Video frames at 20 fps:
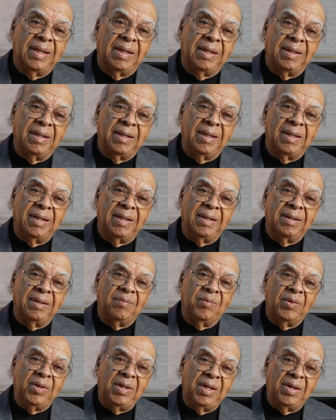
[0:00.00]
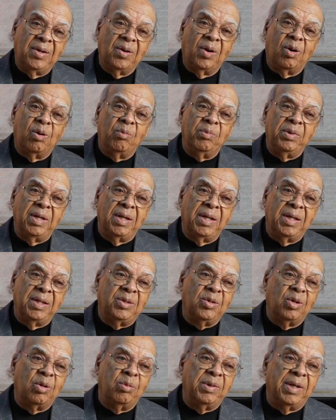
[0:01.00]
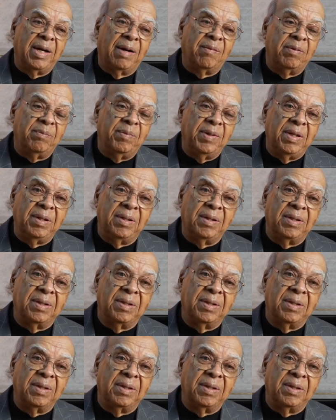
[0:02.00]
And, and, and, when he called me in and told me I would be